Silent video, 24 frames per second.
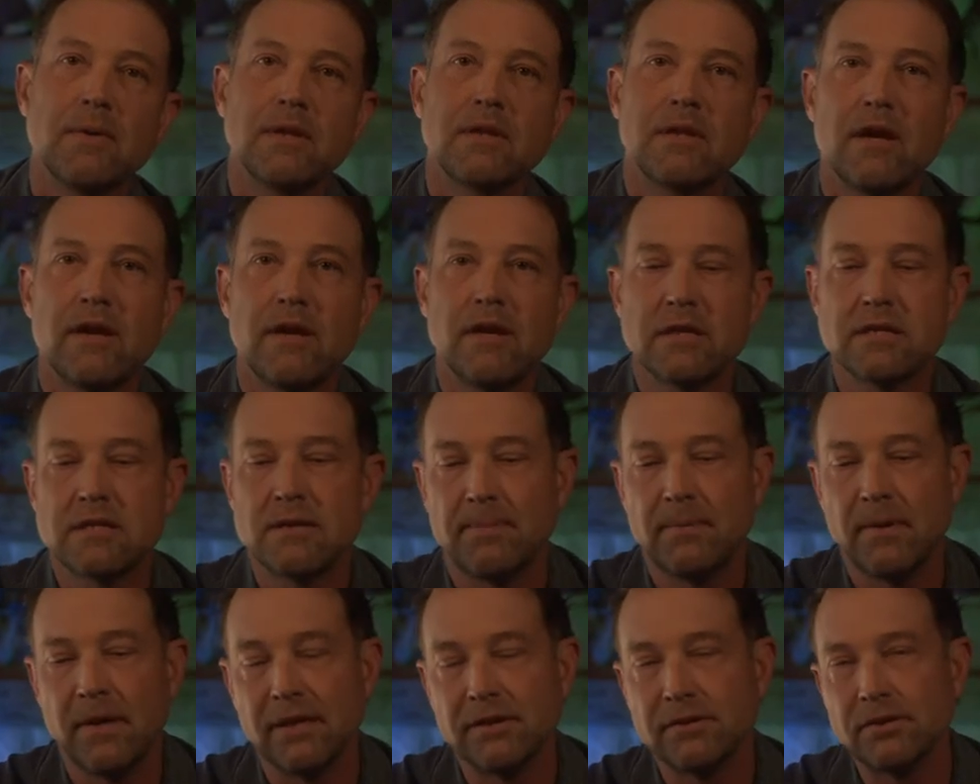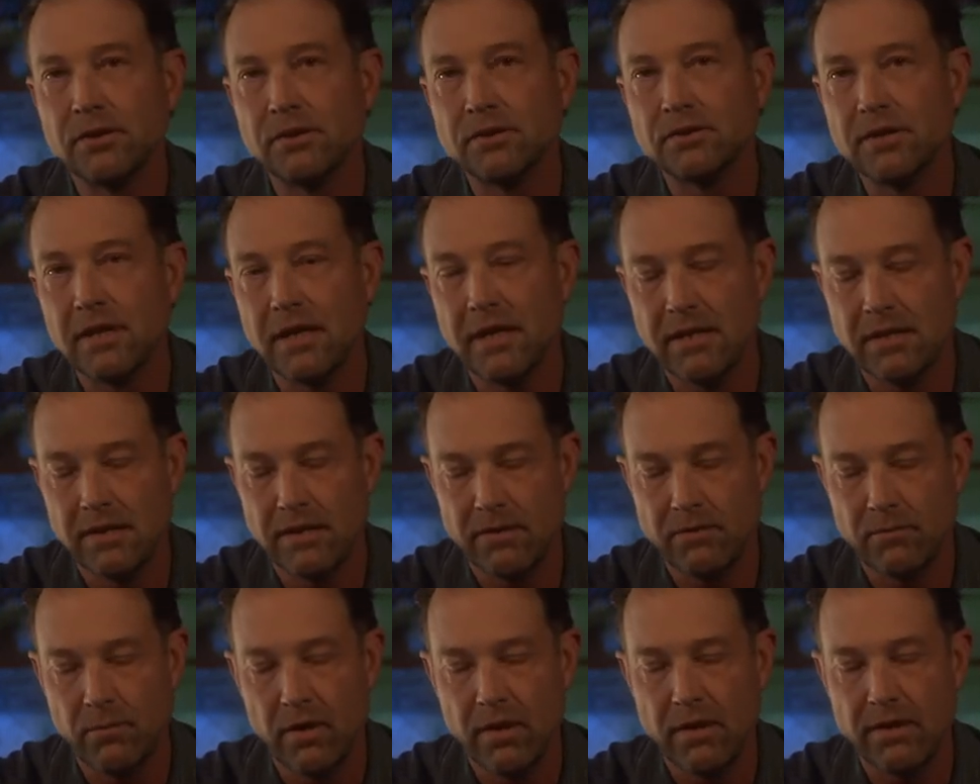with hunting suppressors,
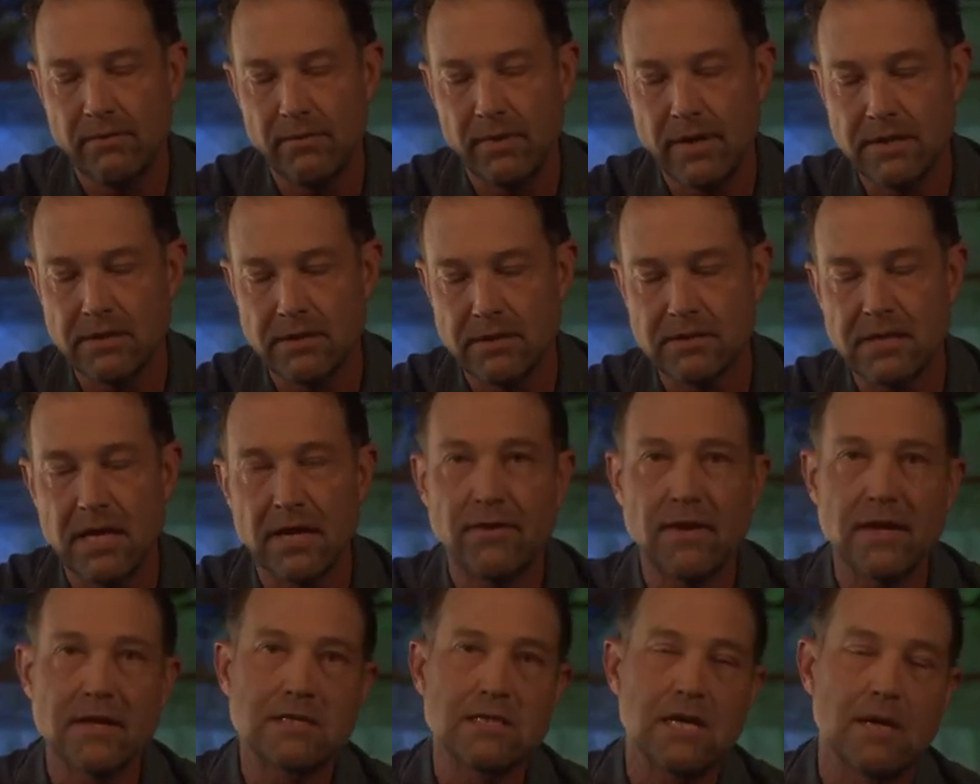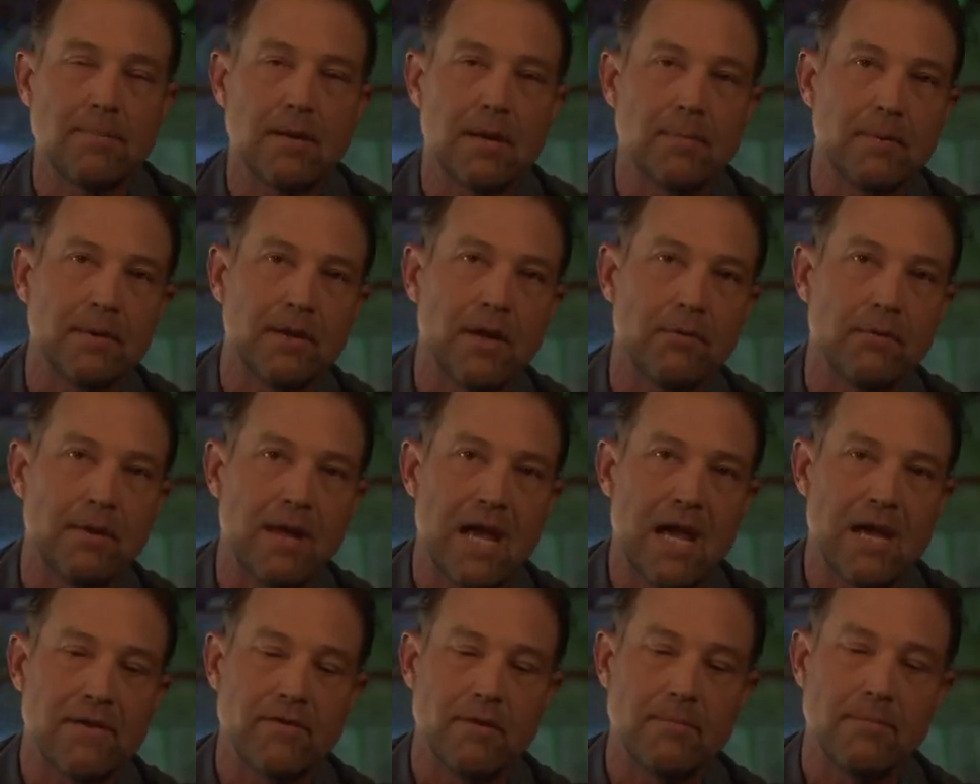and one of the reasons I think some people don't
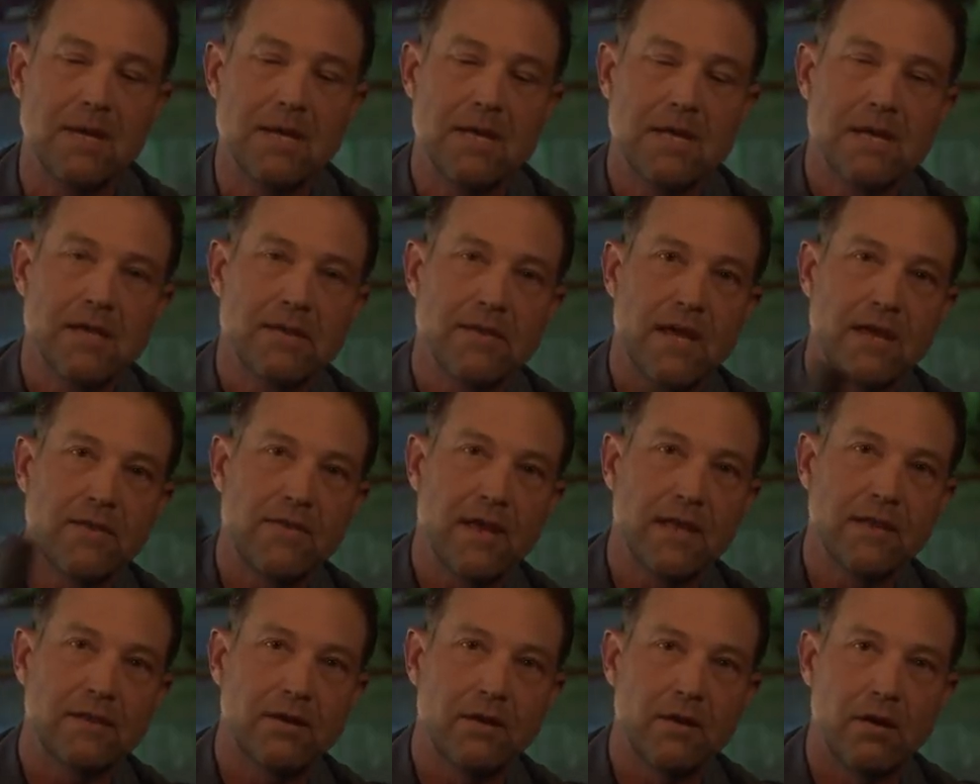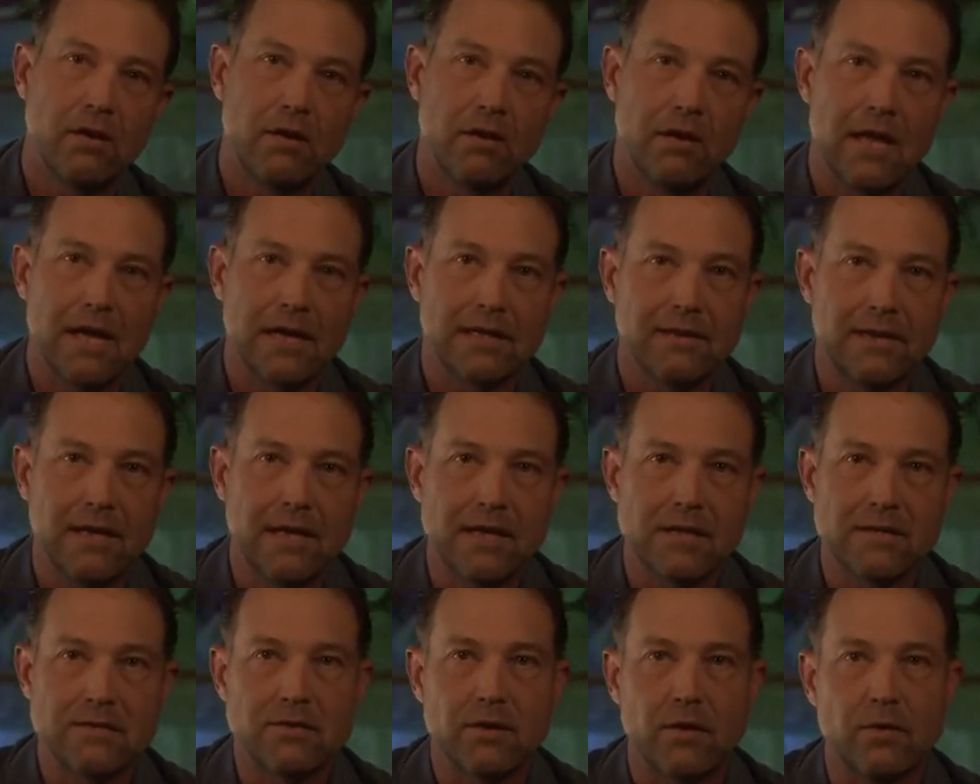have them, they think they're all like
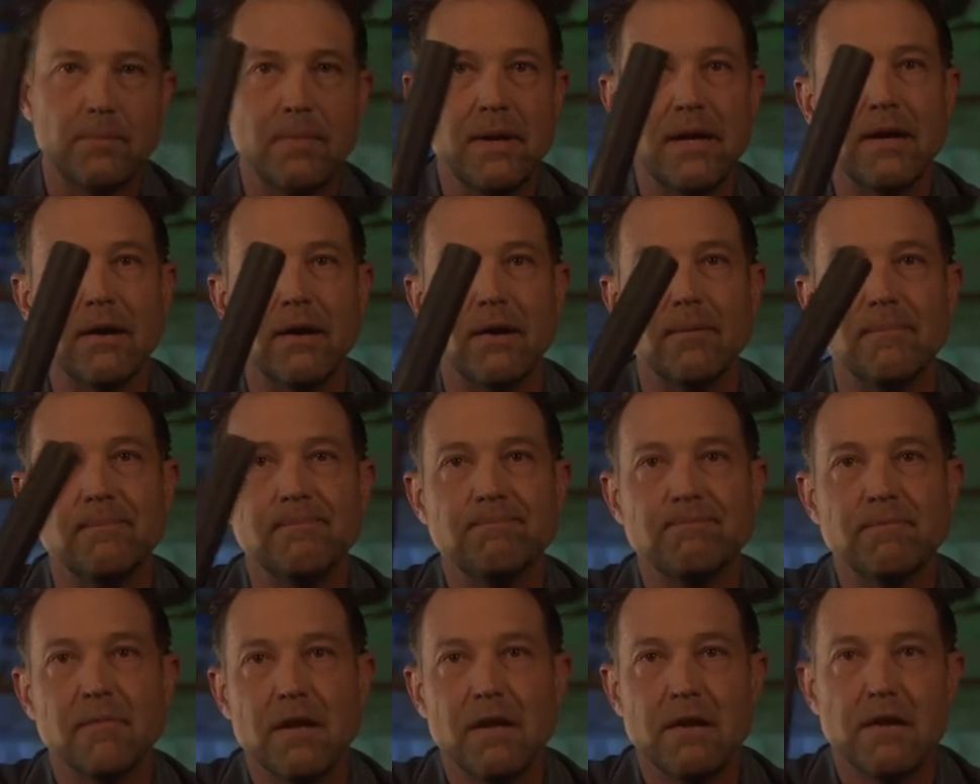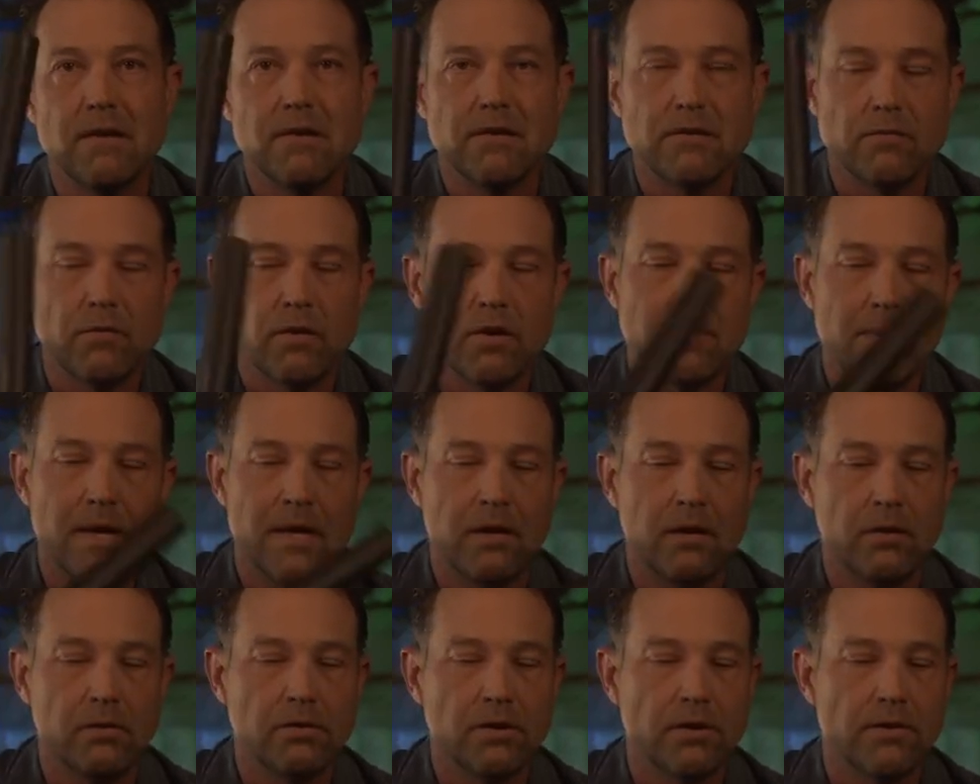this or bigger. It's one of my
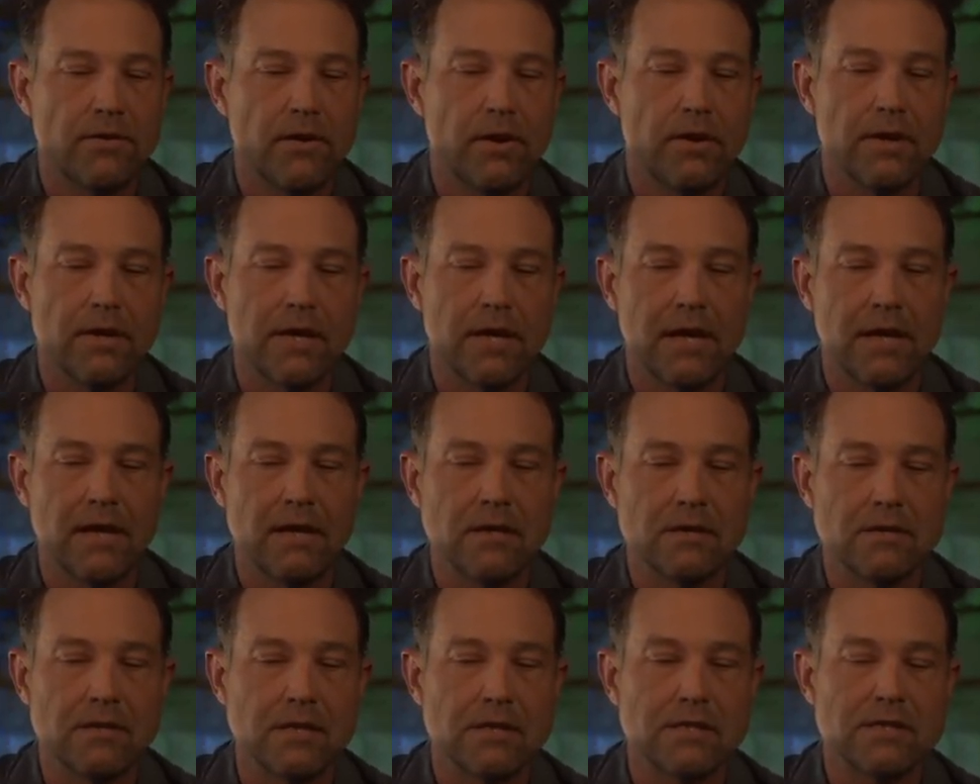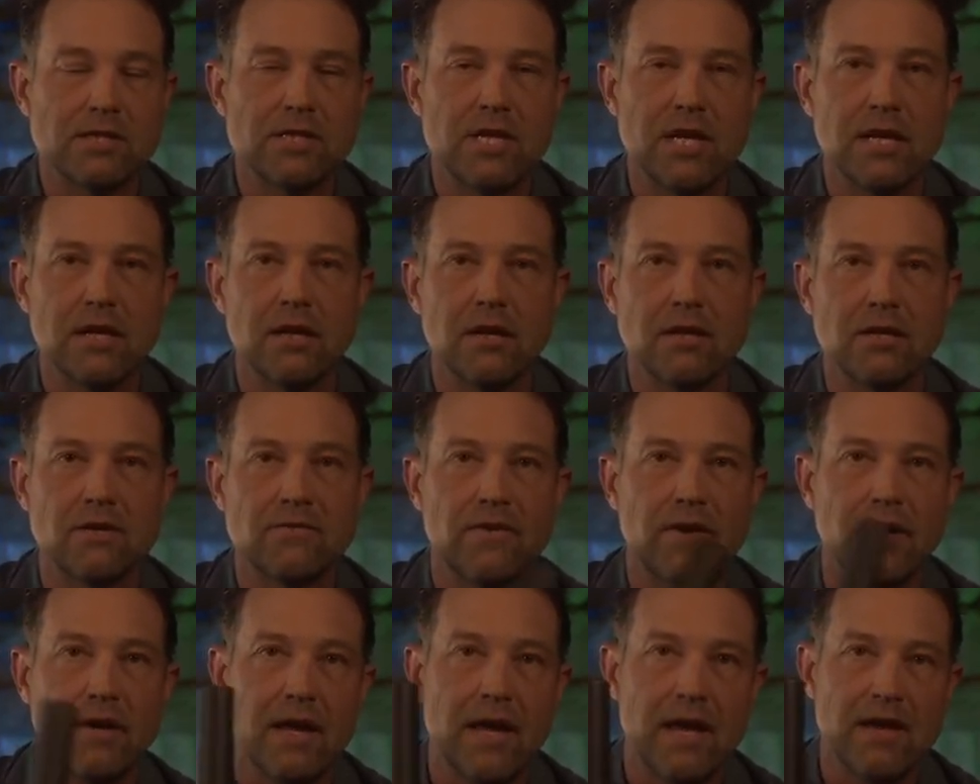older 30 cals. It's steel. It's
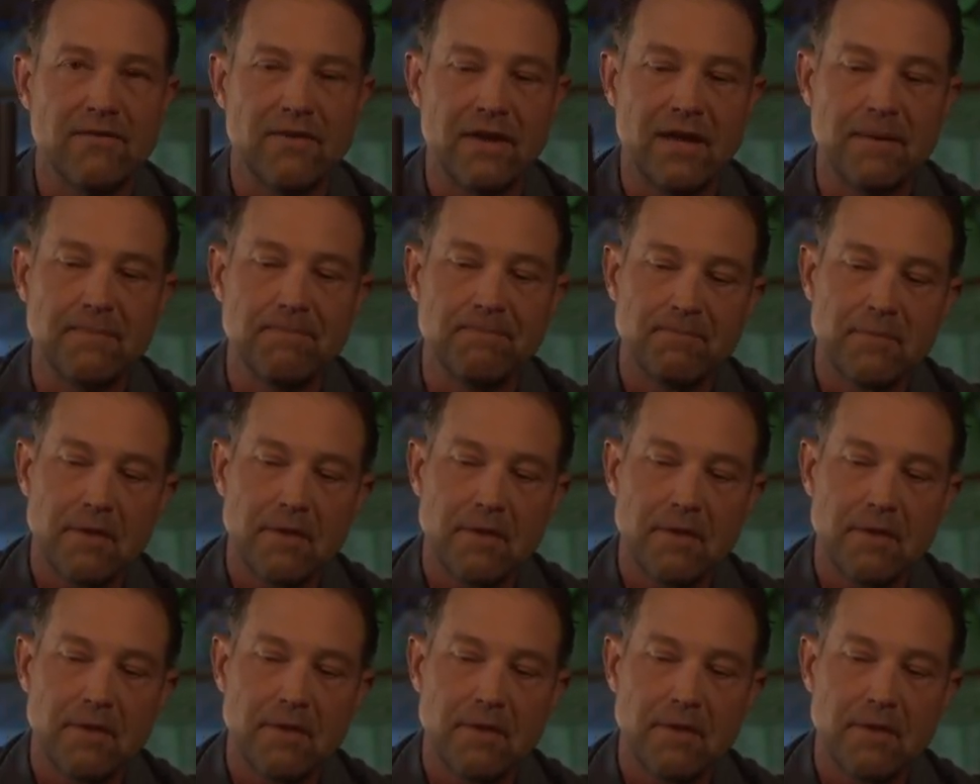very heavy.